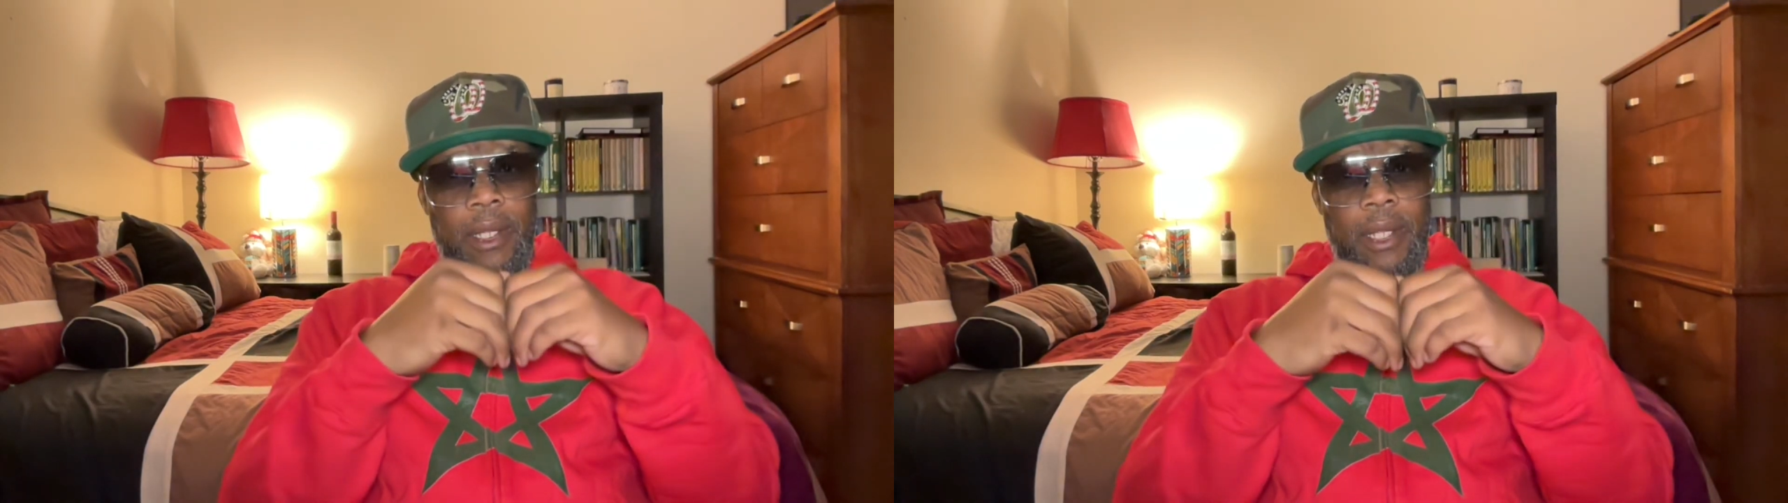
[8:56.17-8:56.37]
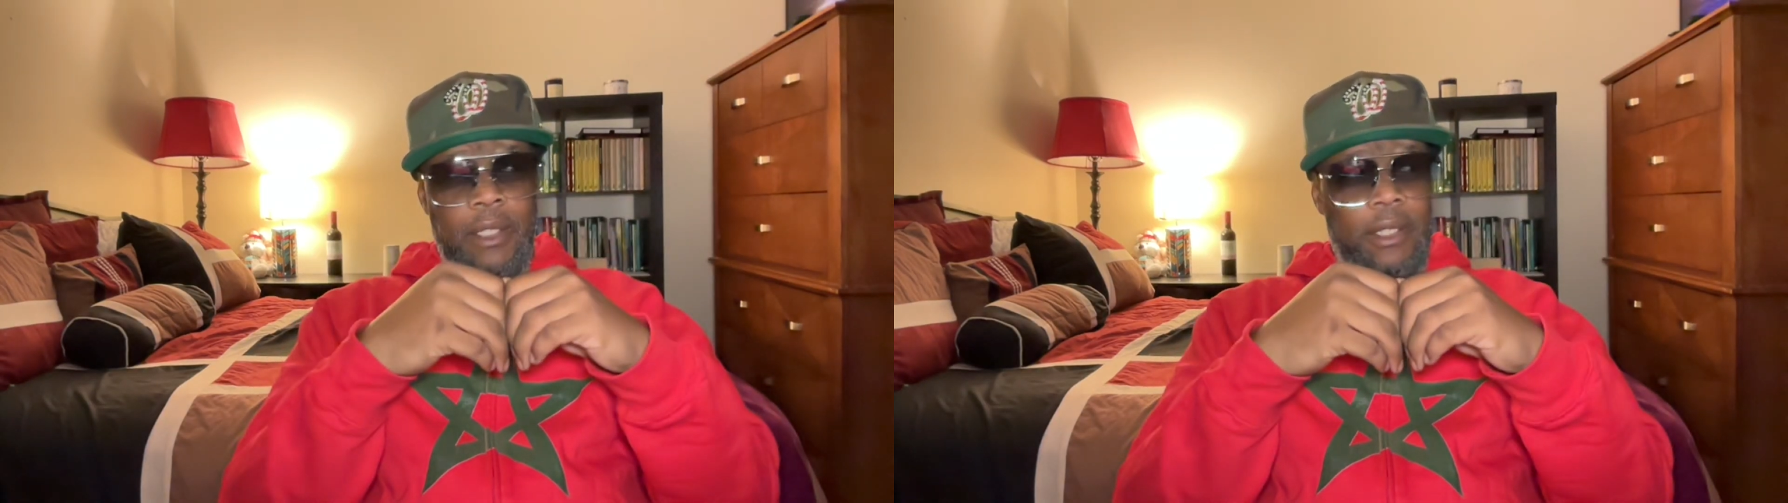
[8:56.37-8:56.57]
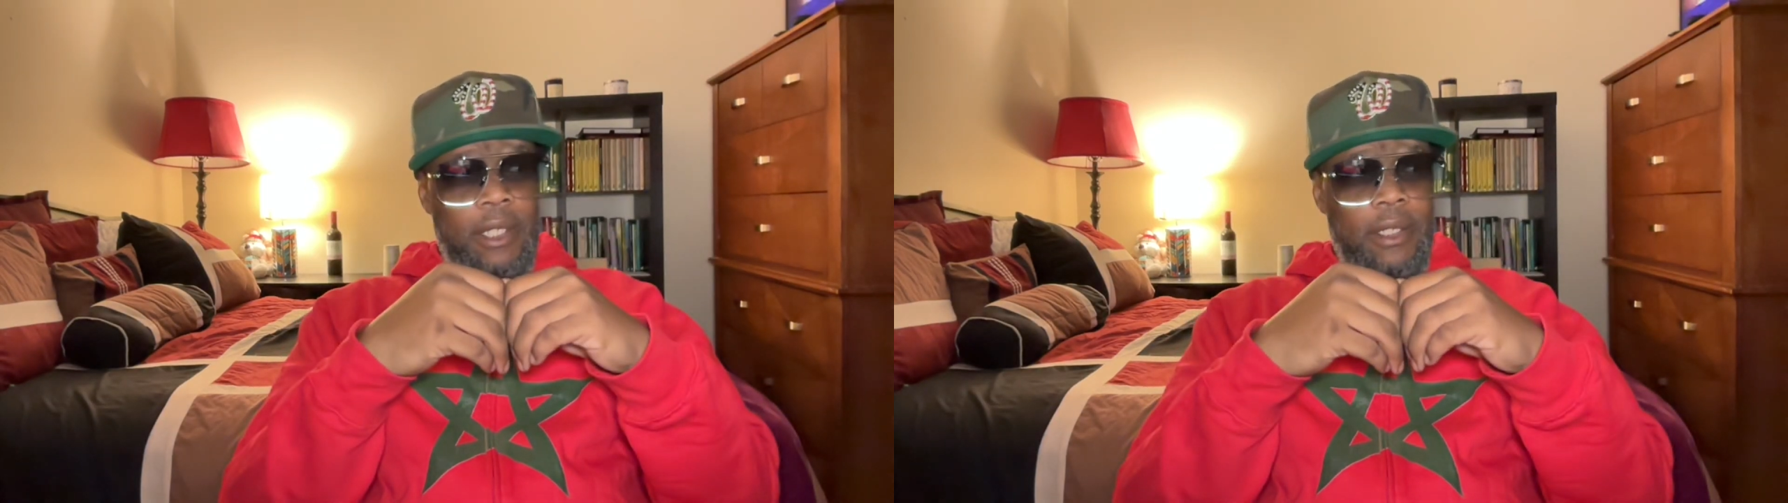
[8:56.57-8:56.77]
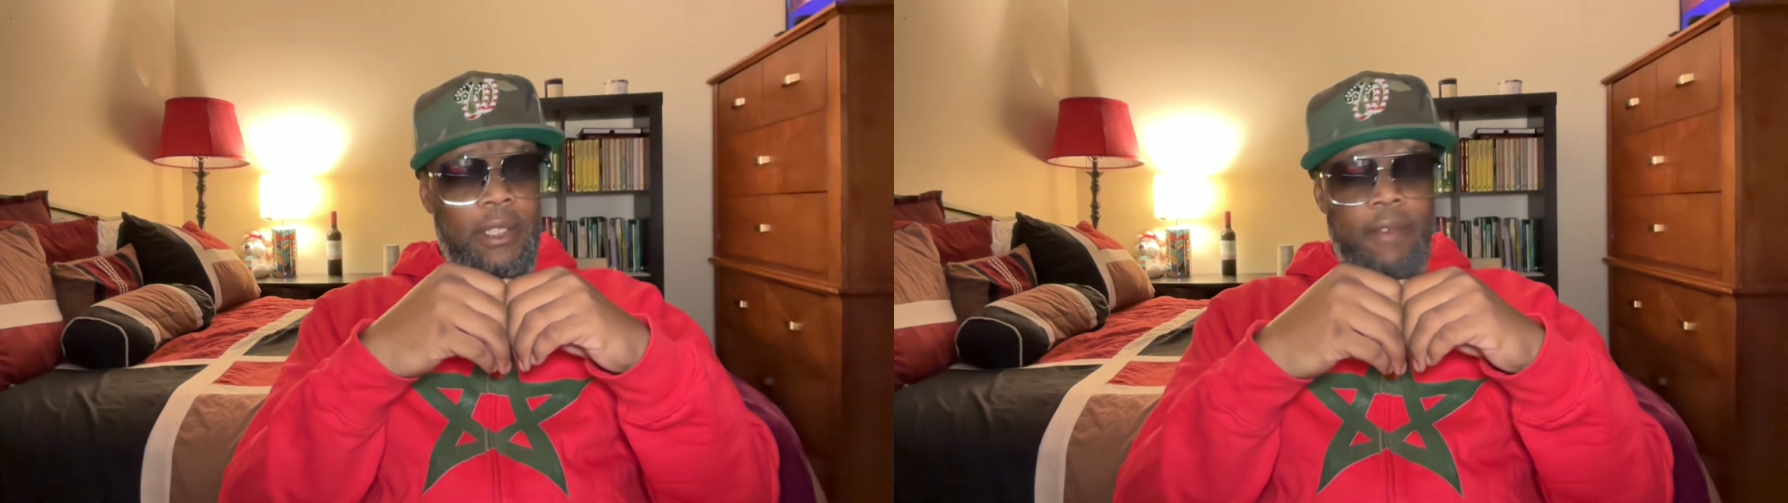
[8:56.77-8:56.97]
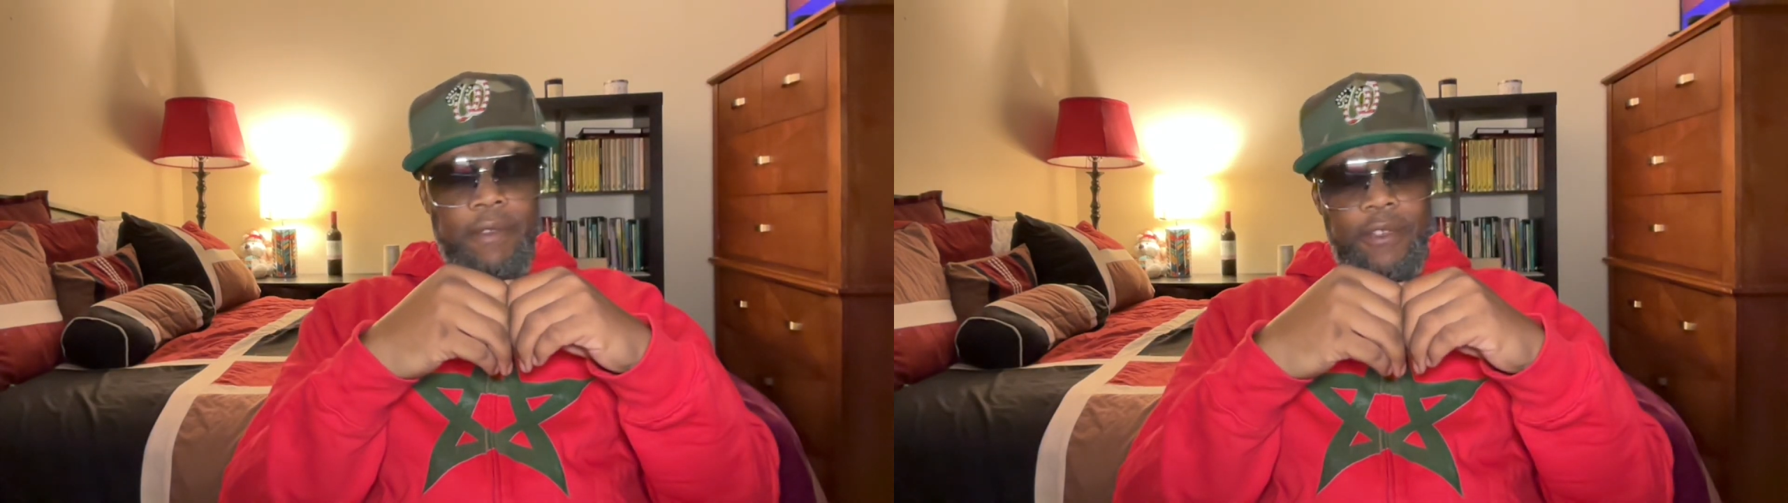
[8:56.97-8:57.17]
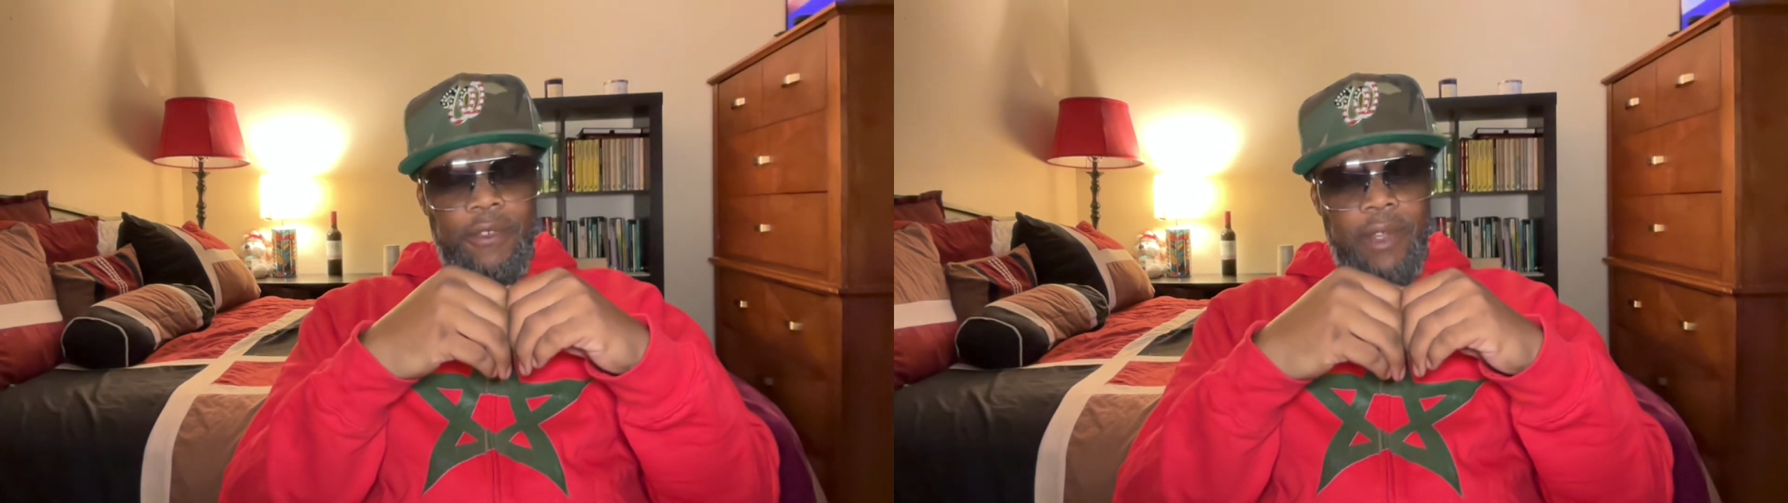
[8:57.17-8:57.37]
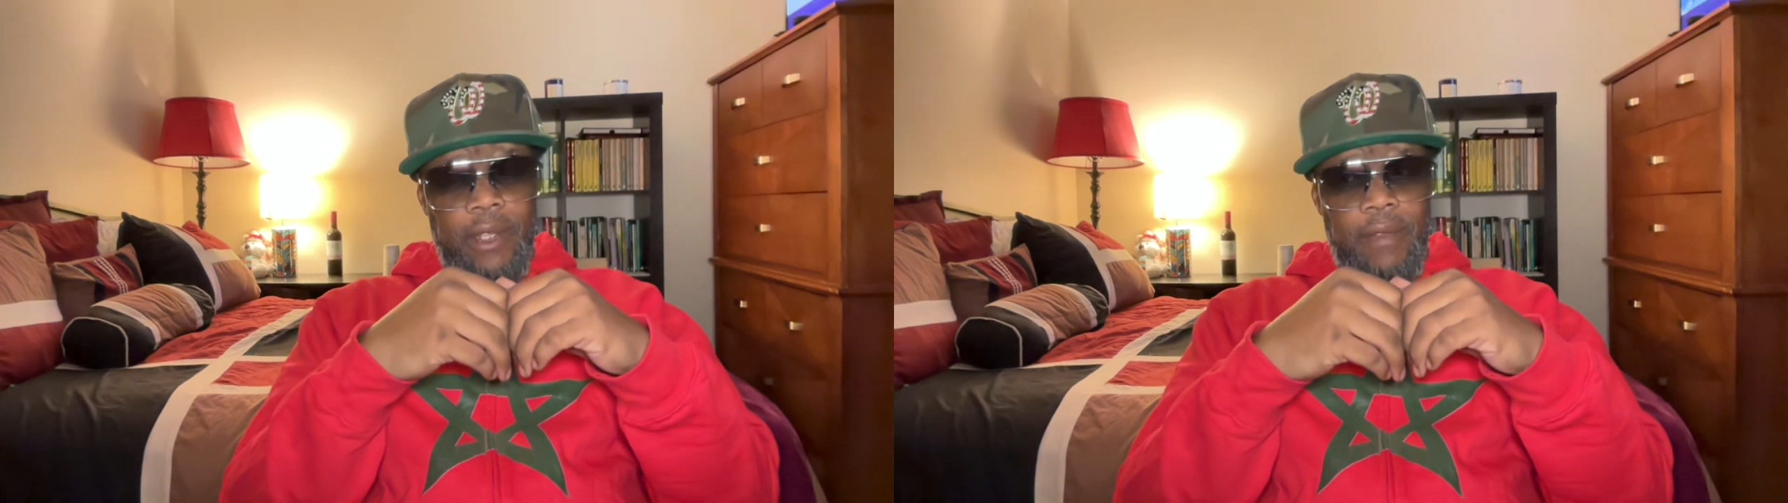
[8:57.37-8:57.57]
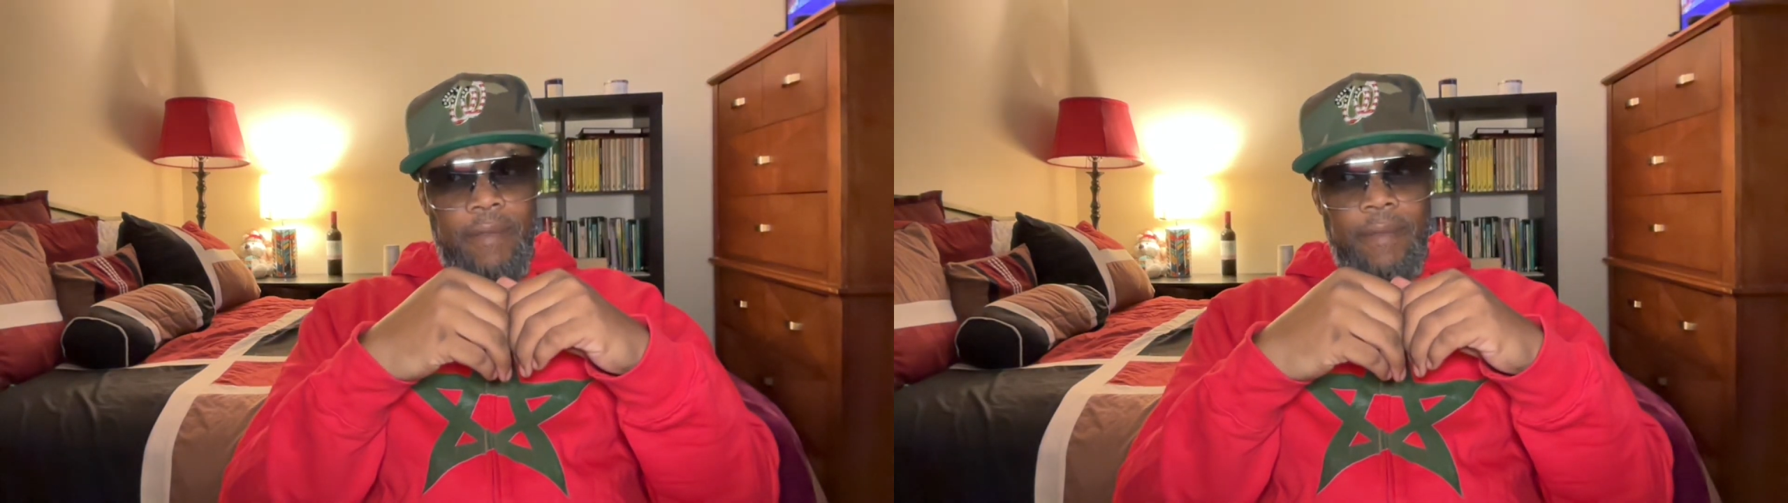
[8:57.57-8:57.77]
It's
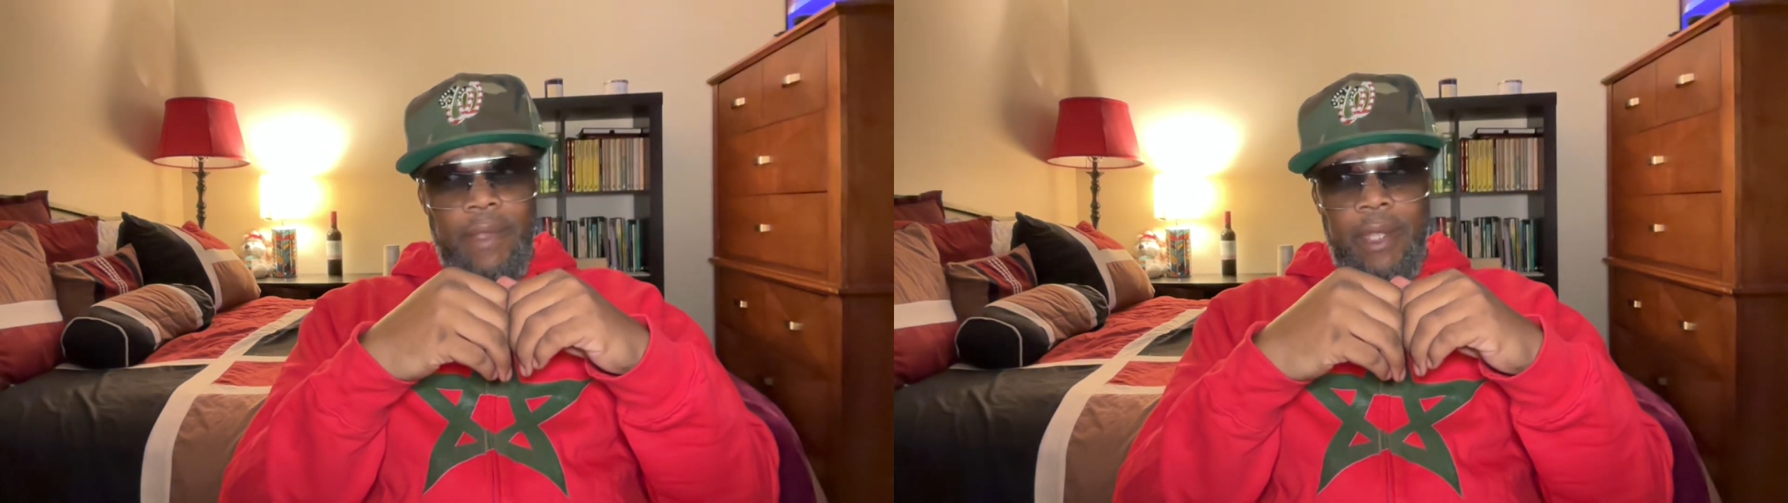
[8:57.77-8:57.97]
self-destructive,